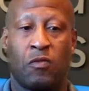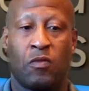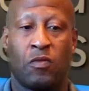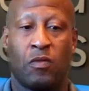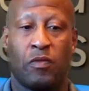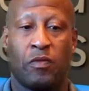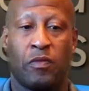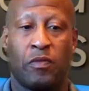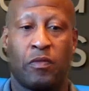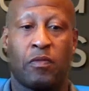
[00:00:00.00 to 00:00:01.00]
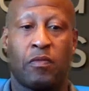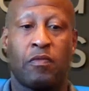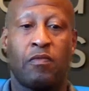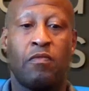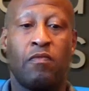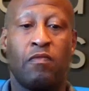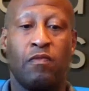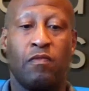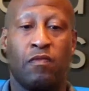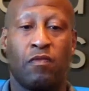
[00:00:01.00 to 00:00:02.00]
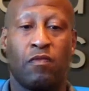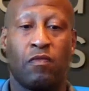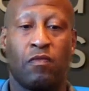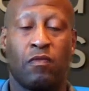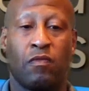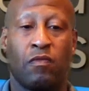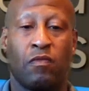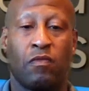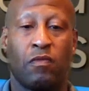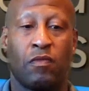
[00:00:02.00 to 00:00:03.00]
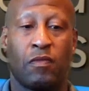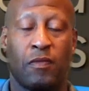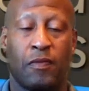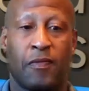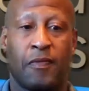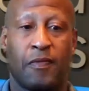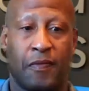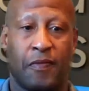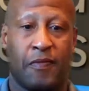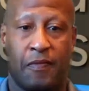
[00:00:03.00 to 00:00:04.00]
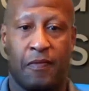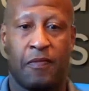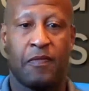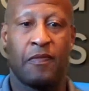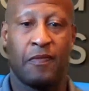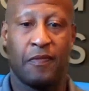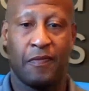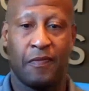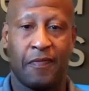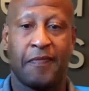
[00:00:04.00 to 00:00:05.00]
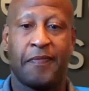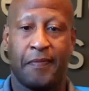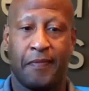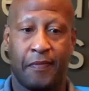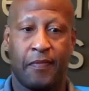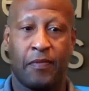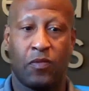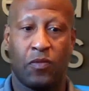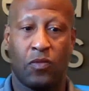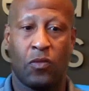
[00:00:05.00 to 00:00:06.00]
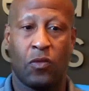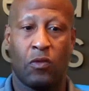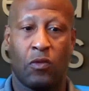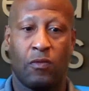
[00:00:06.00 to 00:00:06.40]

The person shown says nothing.